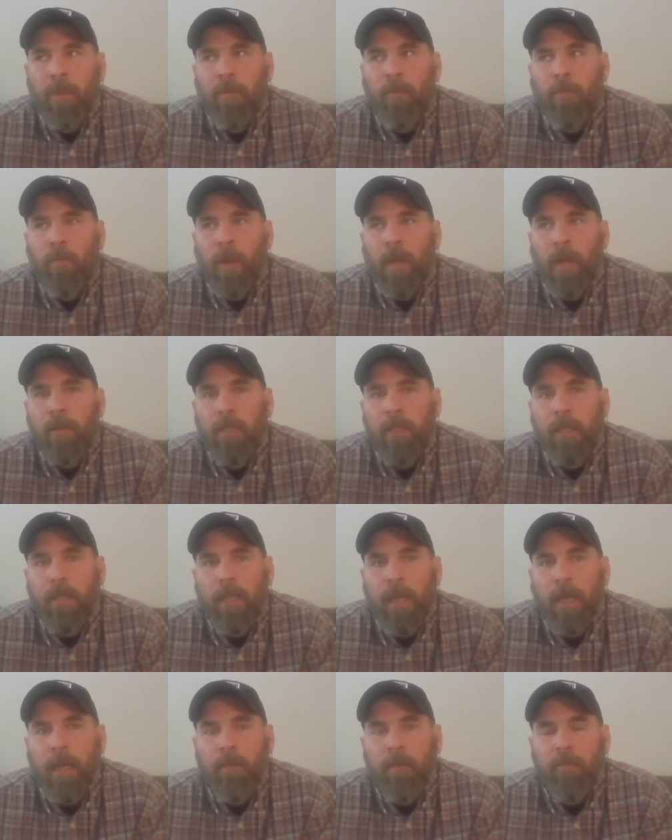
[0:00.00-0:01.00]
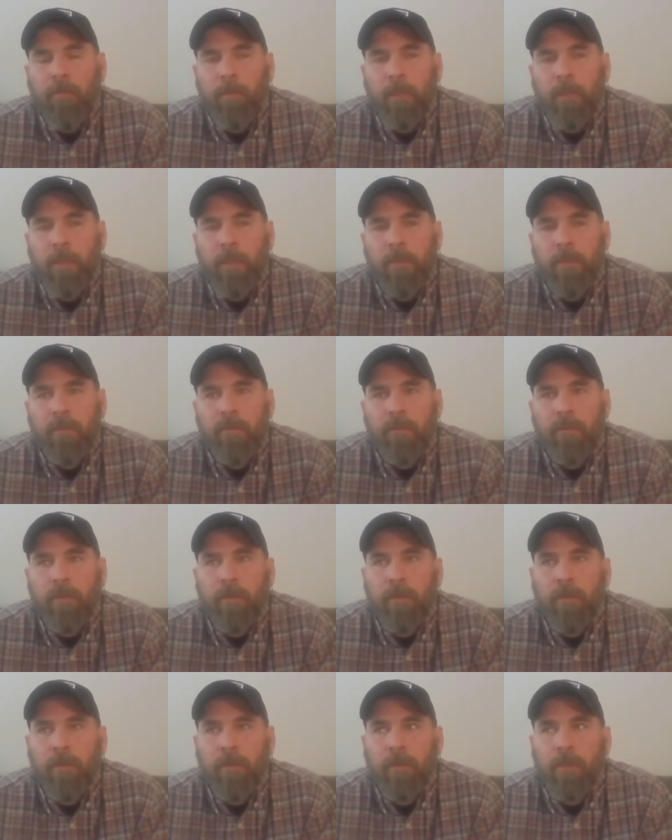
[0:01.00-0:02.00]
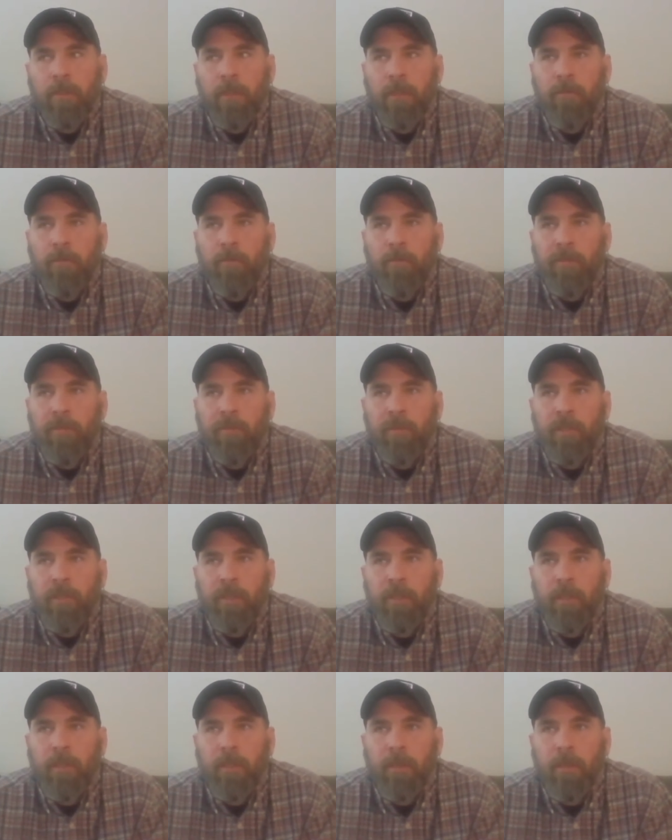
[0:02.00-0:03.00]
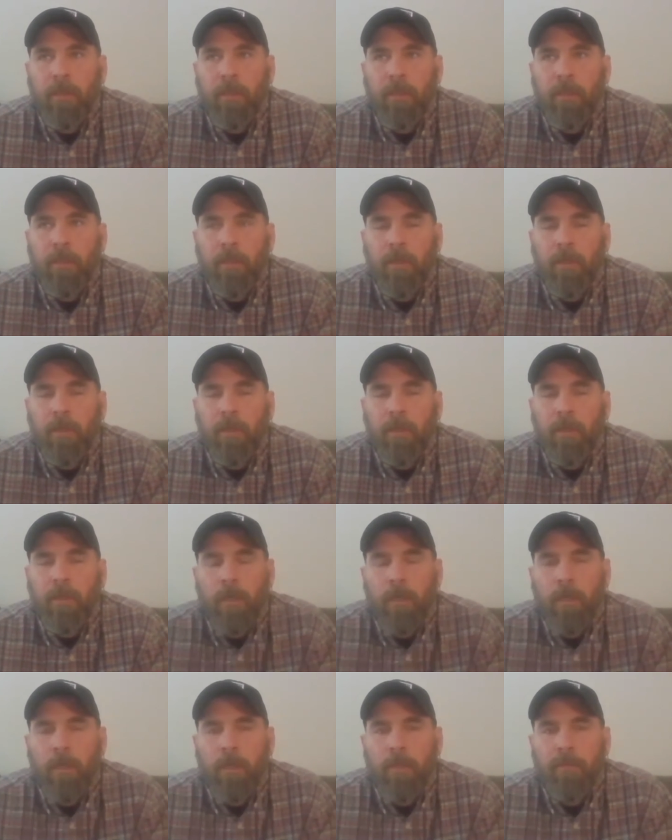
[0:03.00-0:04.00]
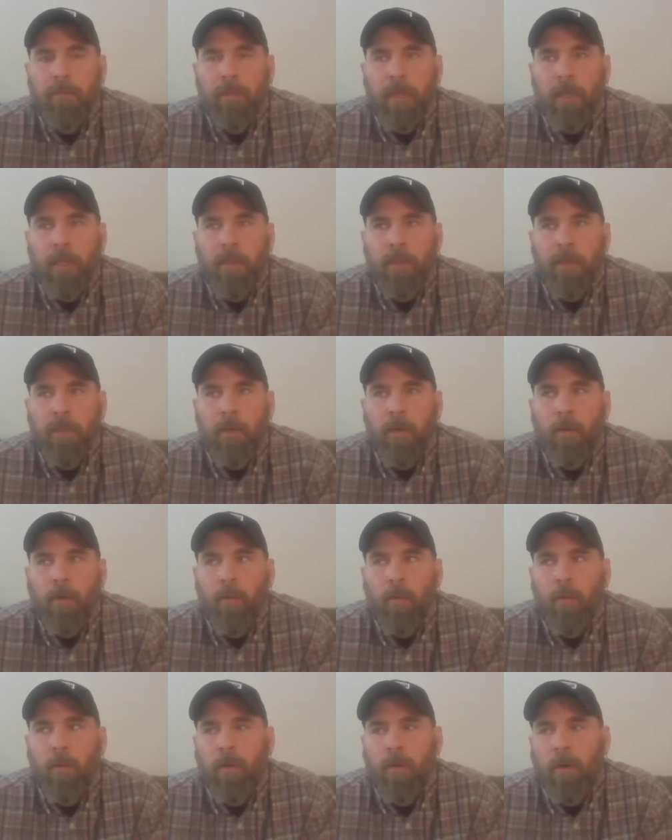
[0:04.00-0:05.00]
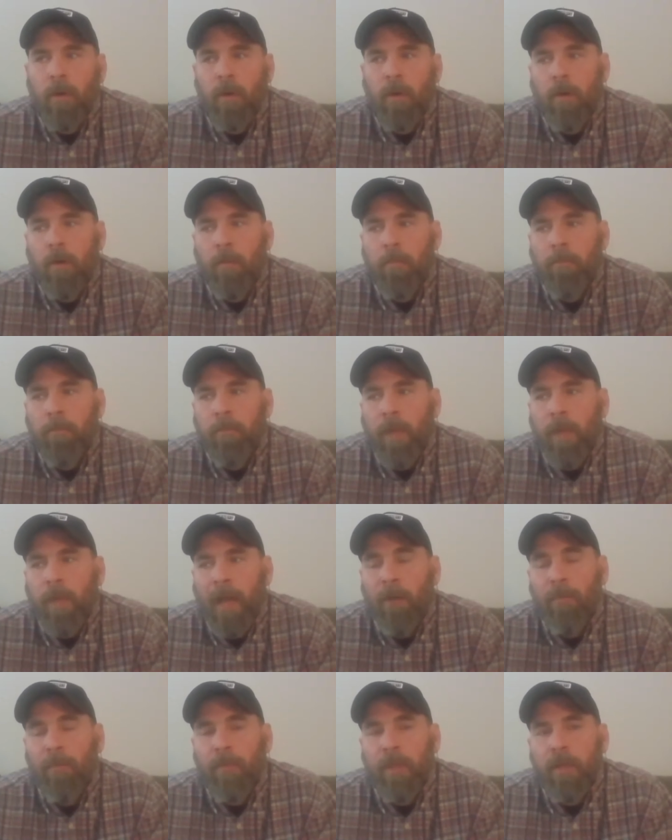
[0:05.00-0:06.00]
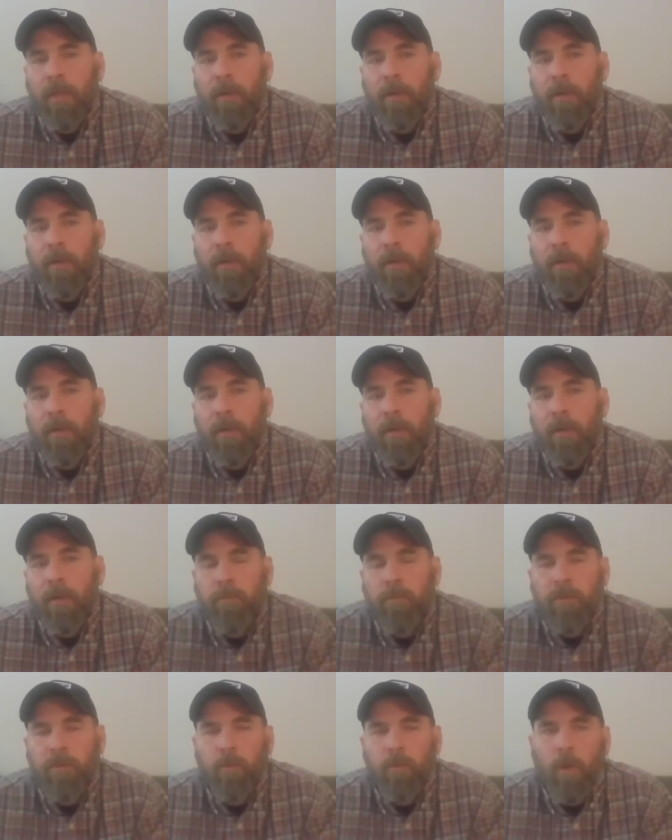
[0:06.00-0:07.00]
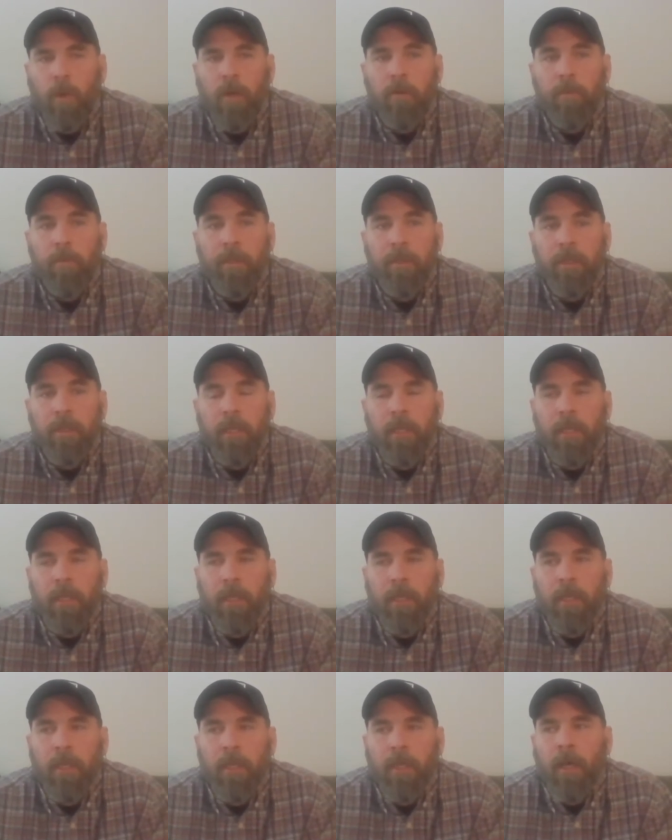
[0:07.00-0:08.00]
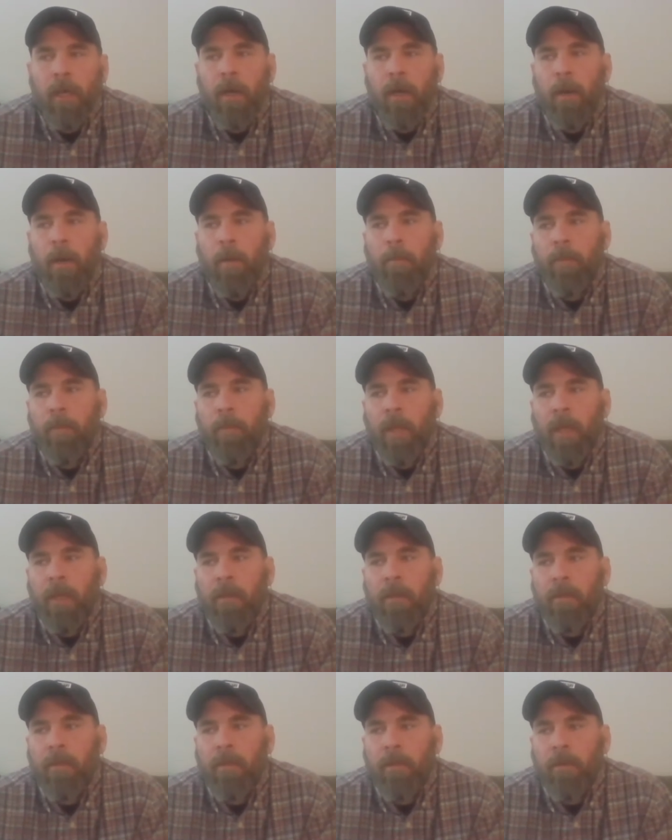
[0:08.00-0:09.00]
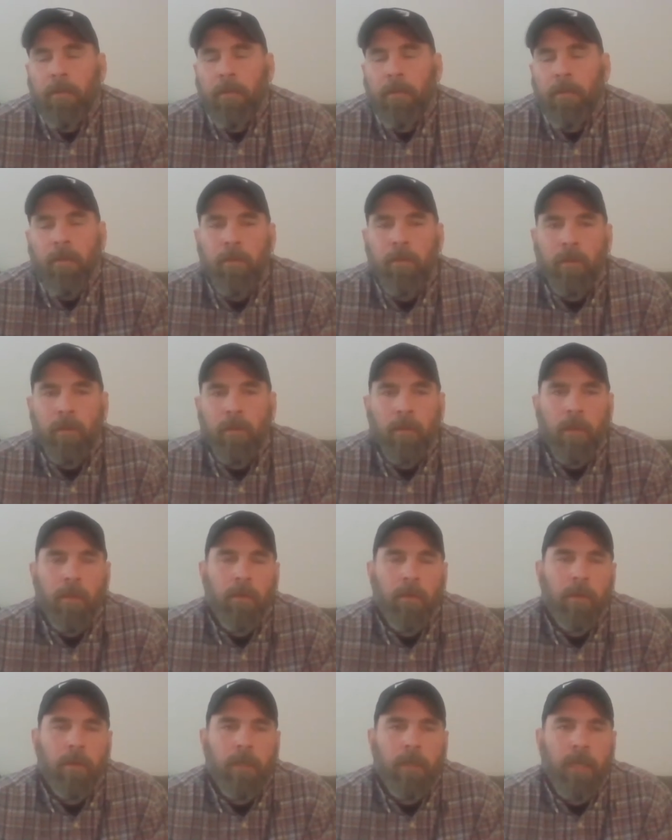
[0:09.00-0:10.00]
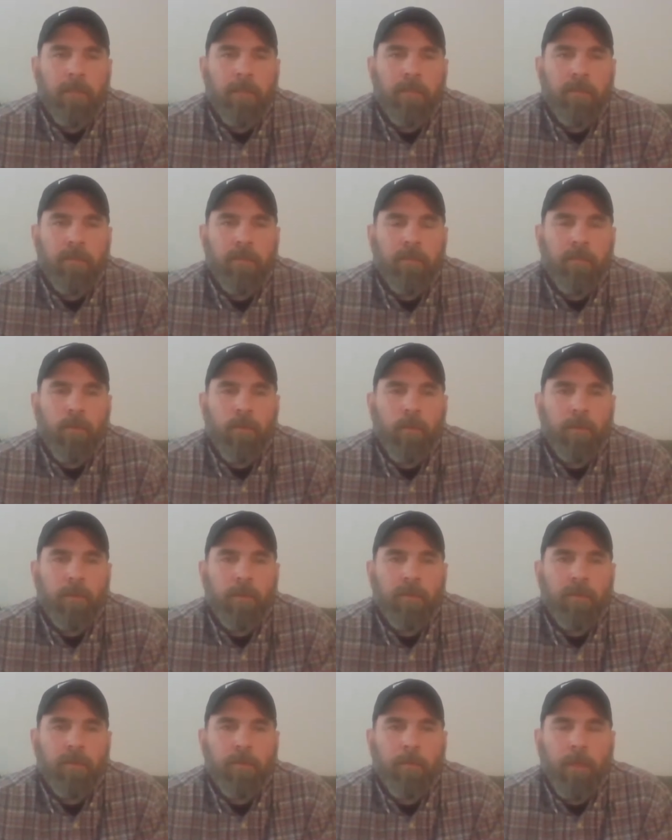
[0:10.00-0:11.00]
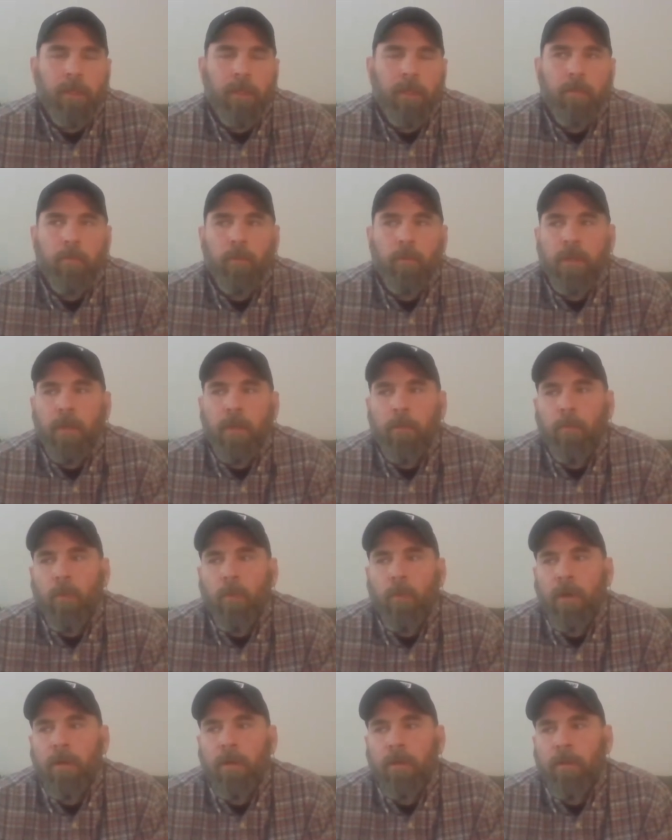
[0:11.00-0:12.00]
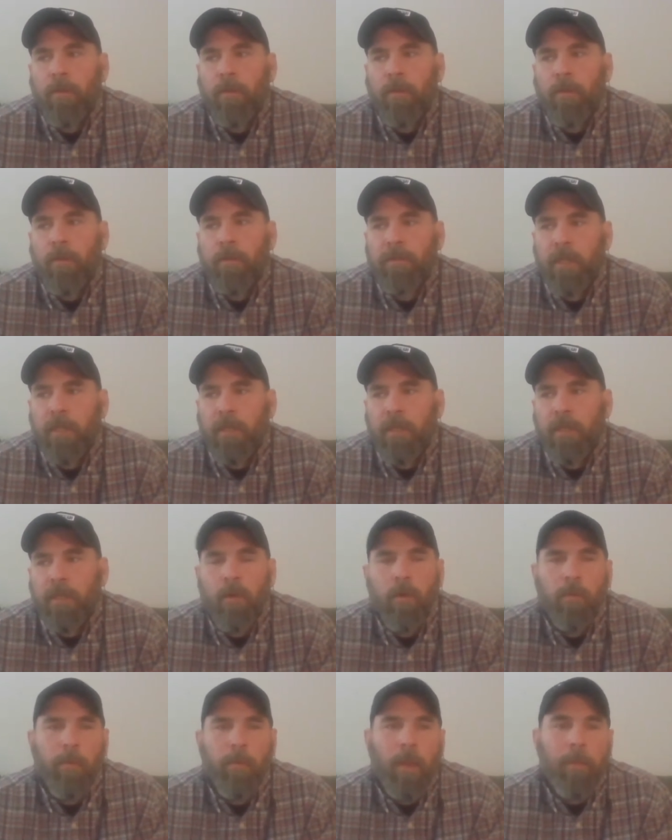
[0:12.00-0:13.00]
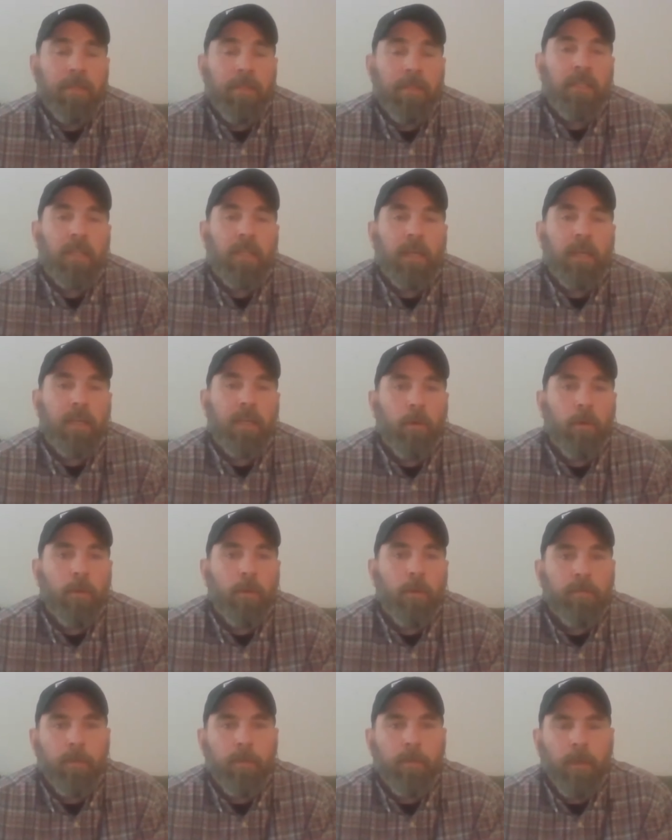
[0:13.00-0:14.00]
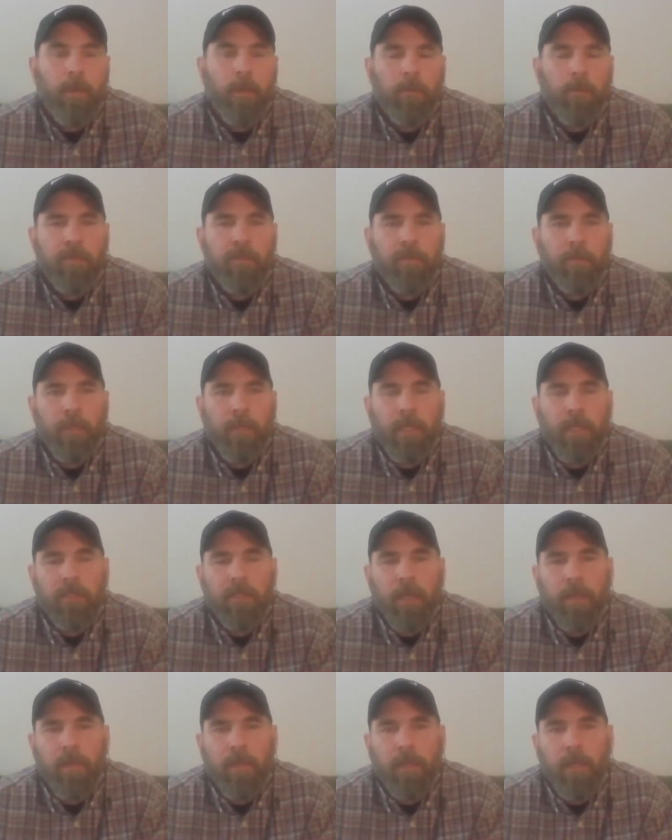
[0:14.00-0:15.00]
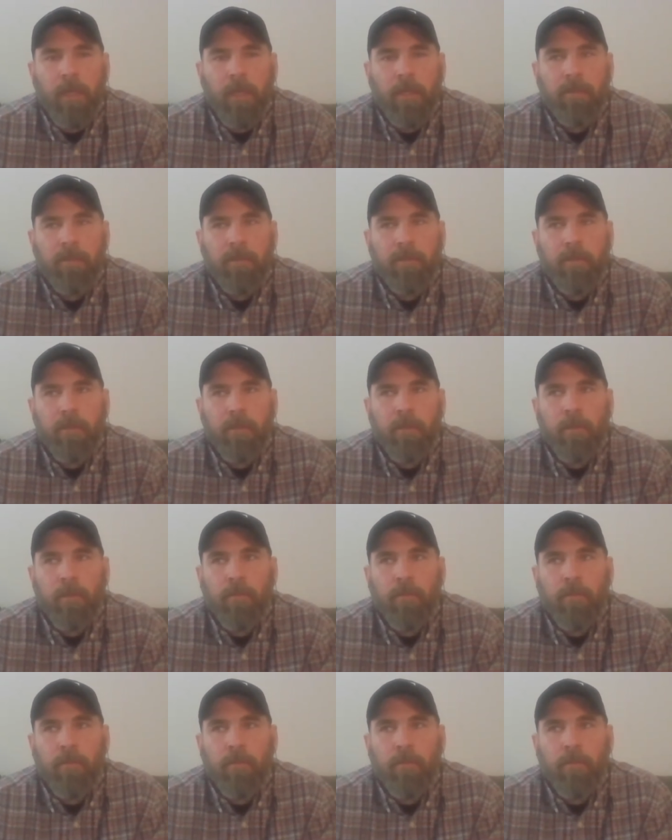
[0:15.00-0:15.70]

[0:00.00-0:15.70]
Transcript: we rarely have to be concerned if we see, you know, uh, L E O um, out there. We should we should welcome it. Um, and, you know, there there are cases, of course, somebody could bring up where, you know, there was an L E O who maybe didn't like O H V recreation, but that's not the case